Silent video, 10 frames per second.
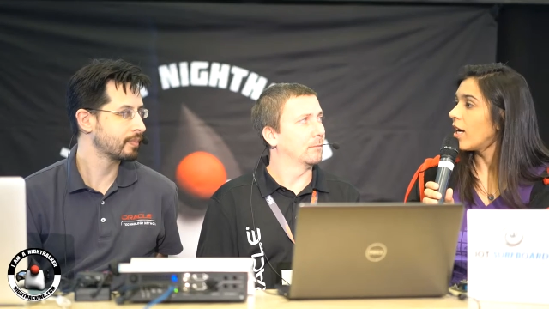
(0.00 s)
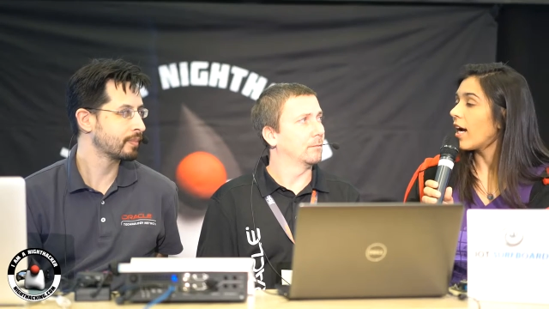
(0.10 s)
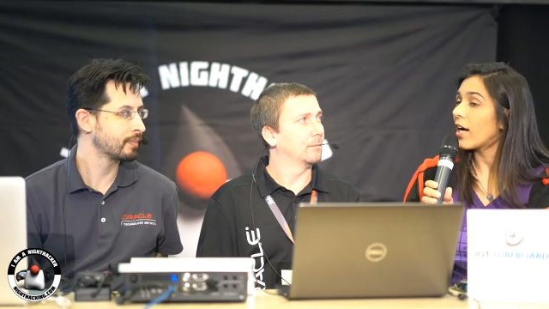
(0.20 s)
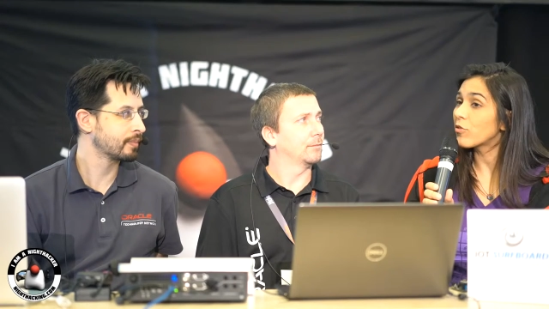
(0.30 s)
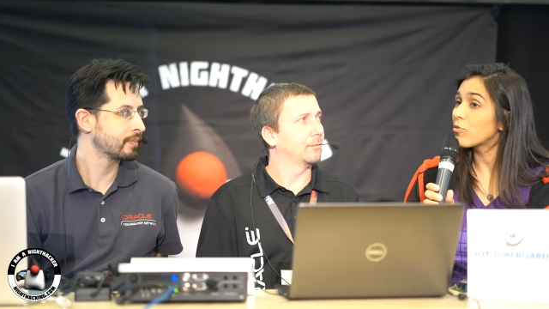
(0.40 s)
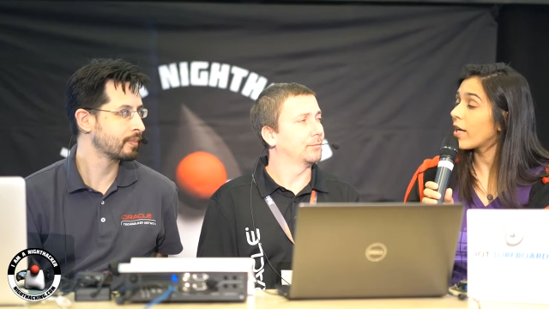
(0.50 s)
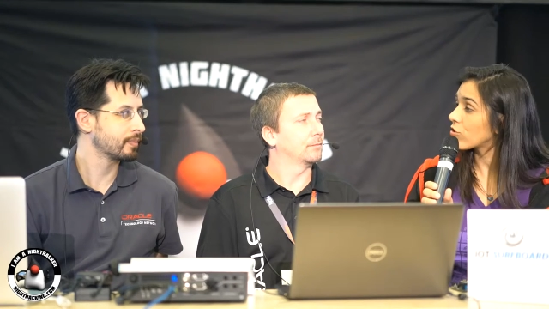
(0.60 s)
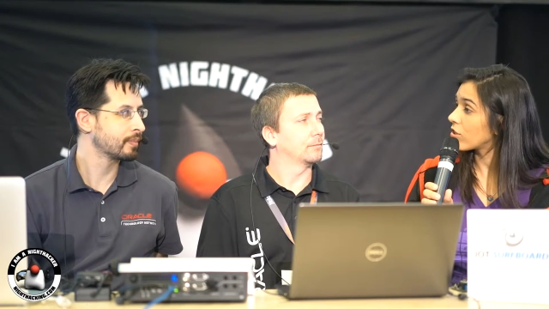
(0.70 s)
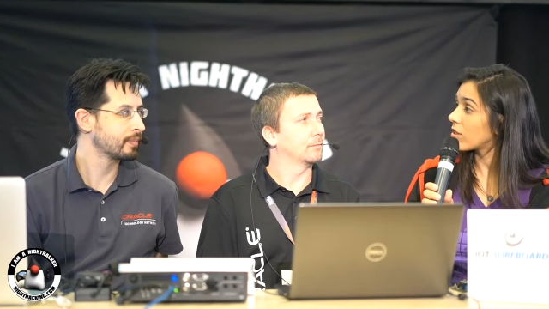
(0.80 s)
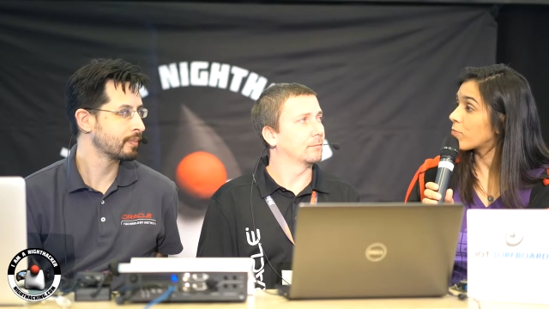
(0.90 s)
Speaker 1: how to
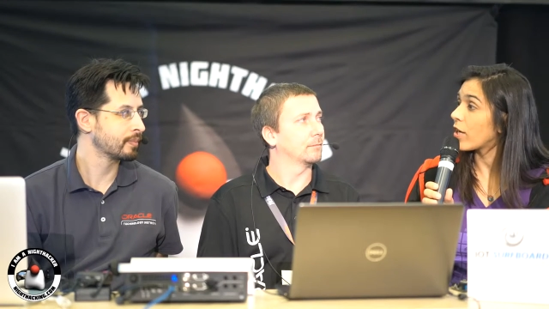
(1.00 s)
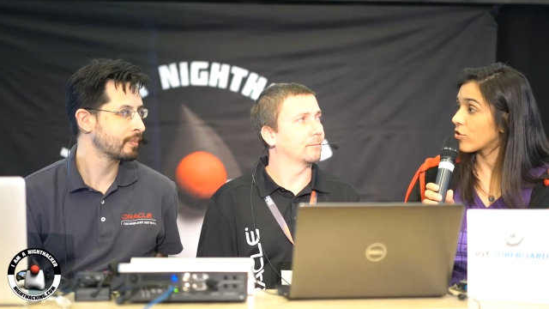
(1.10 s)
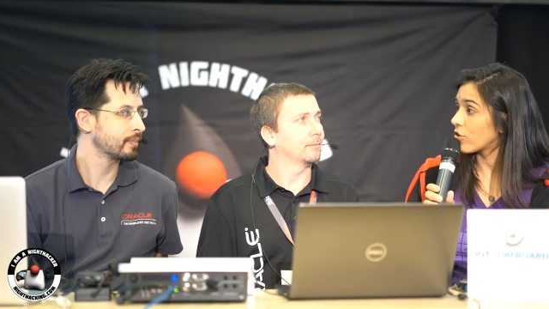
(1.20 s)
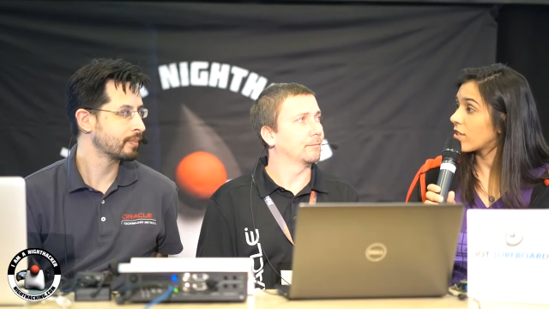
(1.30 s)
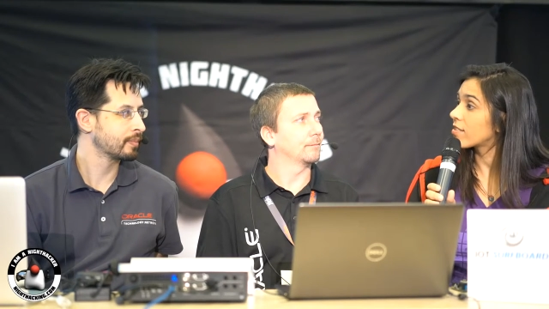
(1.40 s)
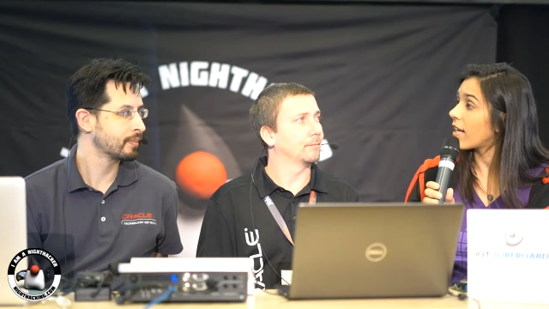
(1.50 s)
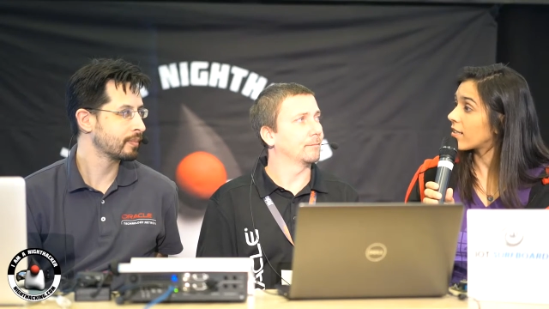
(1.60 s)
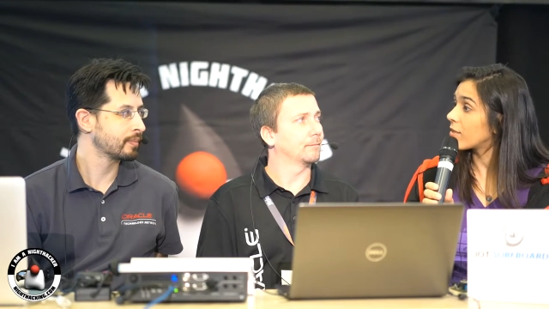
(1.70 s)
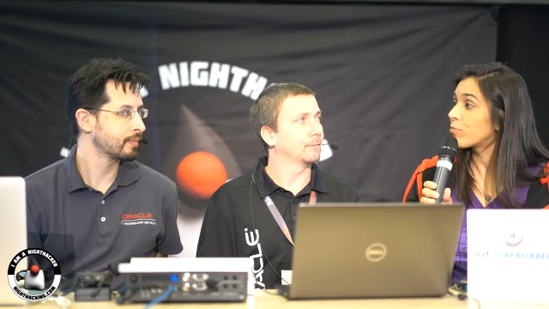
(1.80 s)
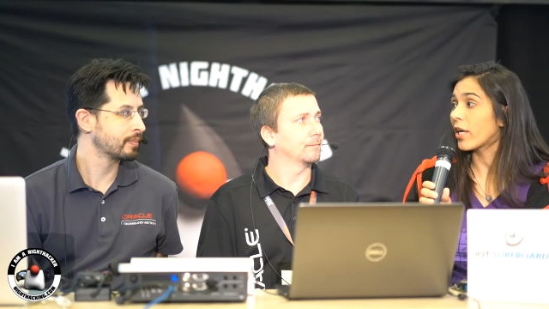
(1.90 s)
measure the pressure inside
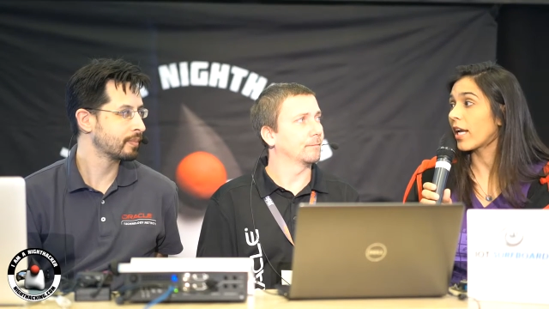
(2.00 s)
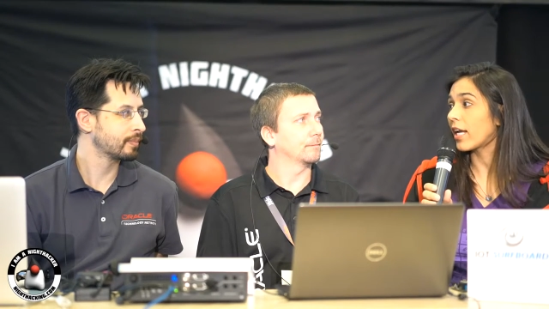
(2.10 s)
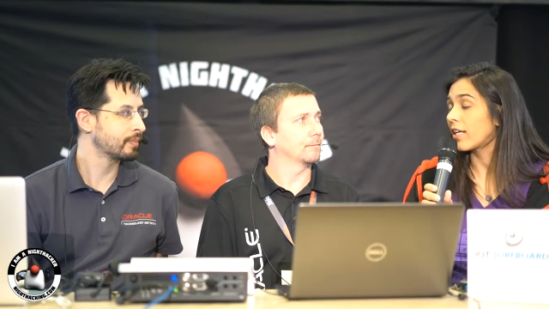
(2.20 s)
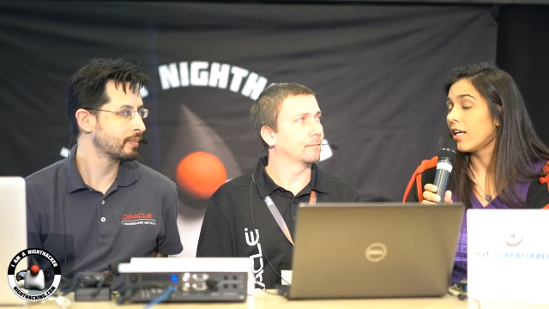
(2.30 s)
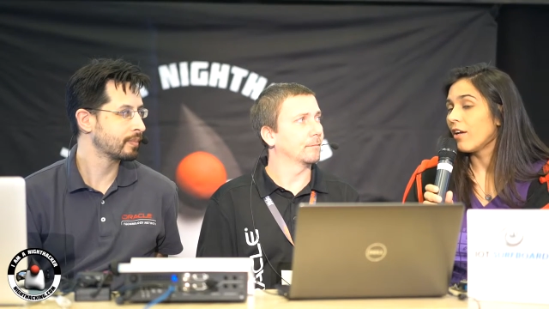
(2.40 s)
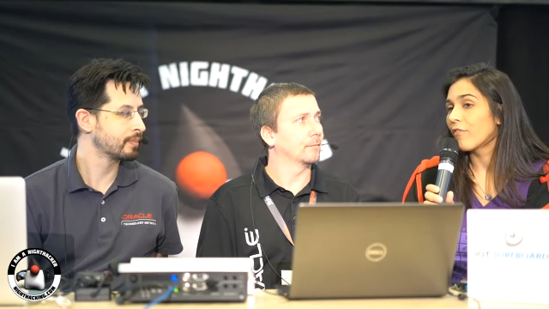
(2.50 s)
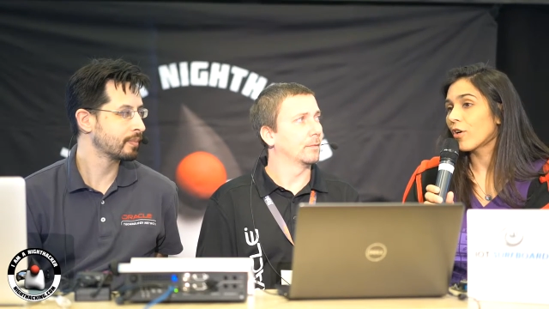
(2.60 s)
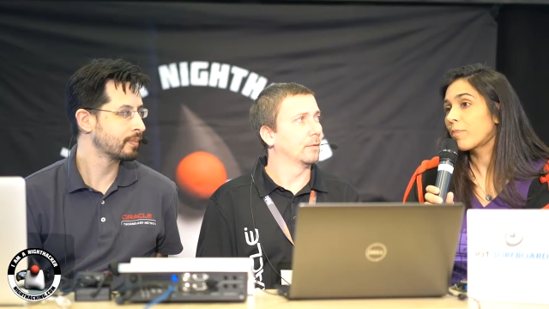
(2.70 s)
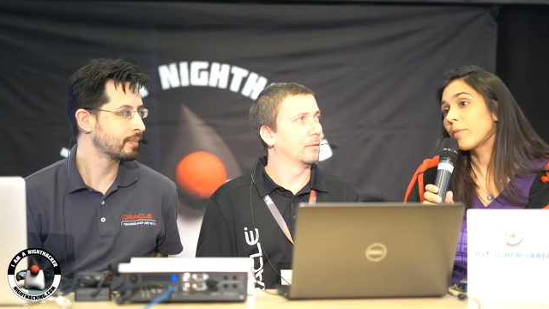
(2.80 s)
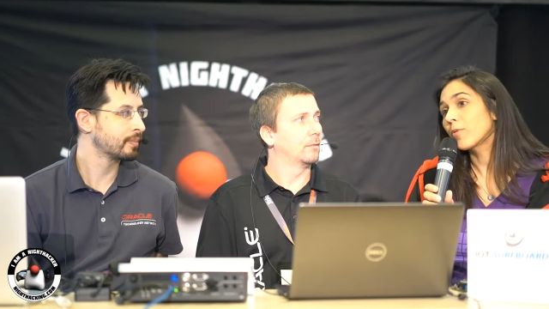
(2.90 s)
the brain for
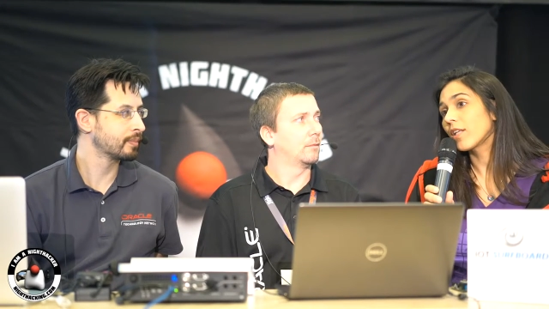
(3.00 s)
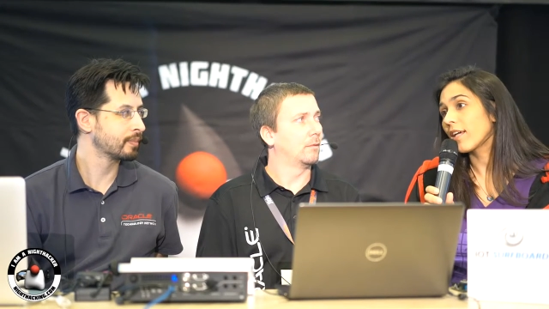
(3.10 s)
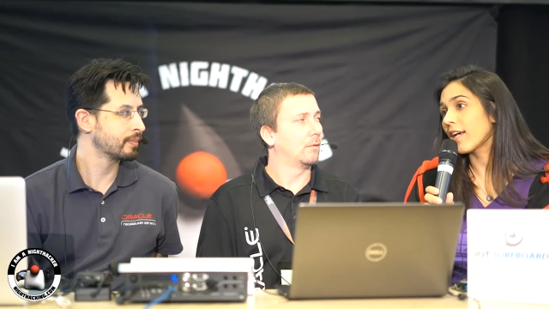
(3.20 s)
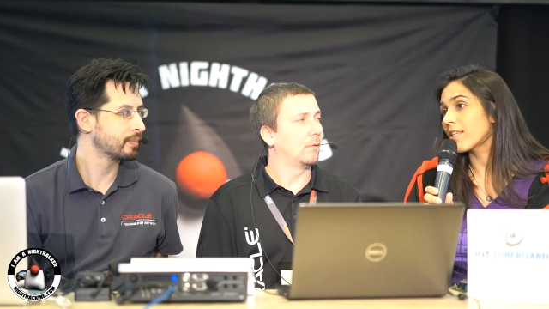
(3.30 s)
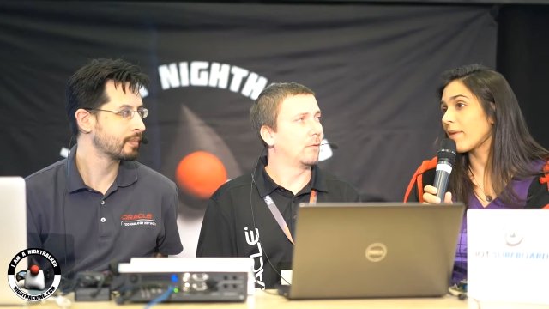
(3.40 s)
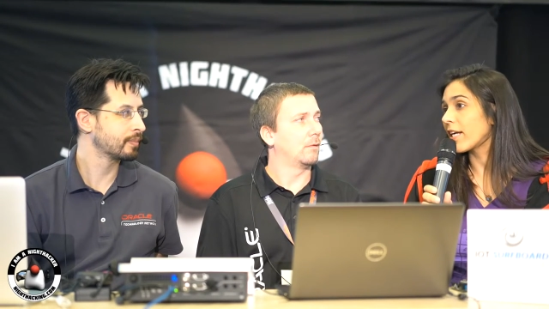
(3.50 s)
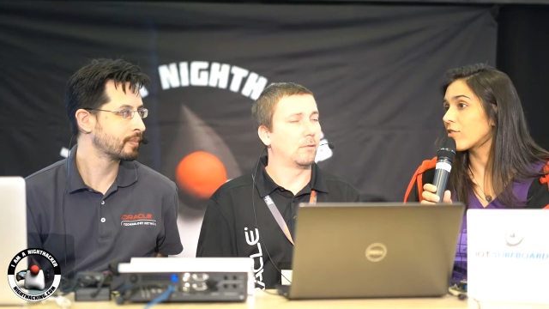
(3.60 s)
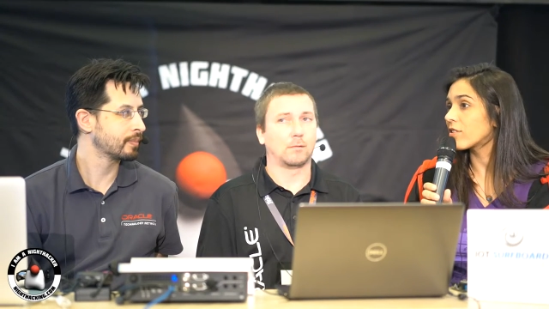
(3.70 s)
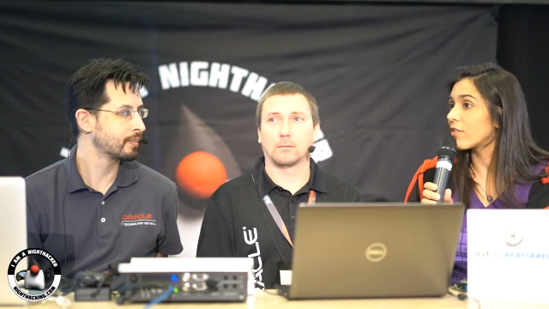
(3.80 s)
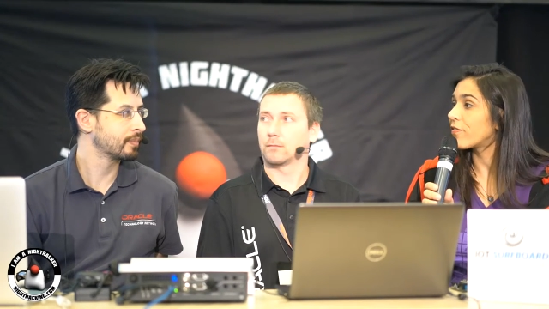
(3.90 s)
people that has
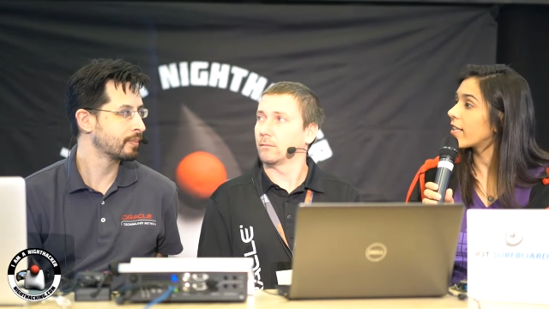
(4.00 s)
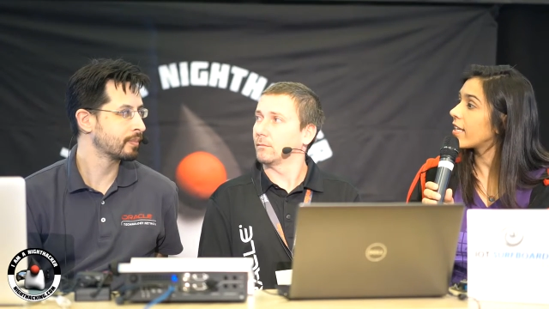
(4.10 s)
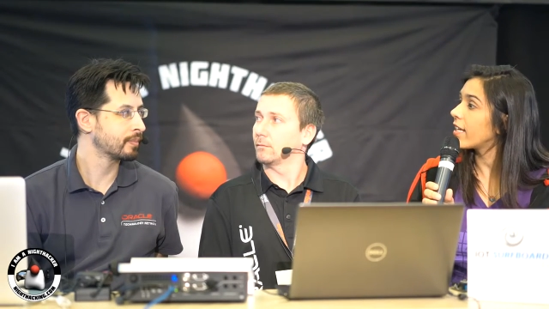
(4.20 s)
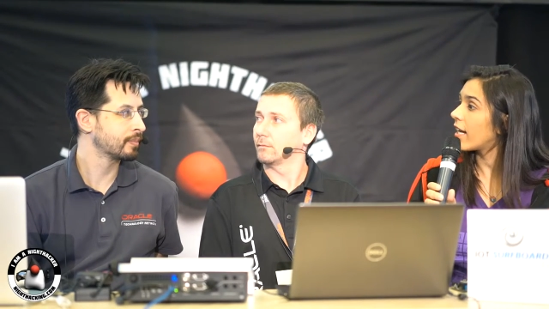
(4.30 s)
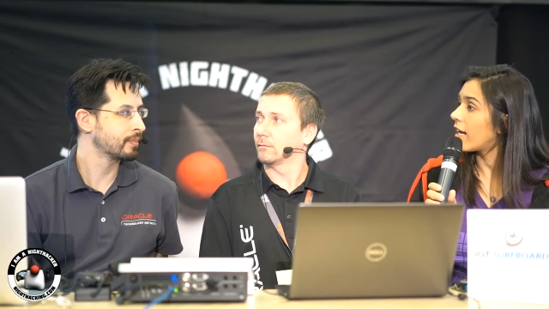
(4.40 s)
microcephalia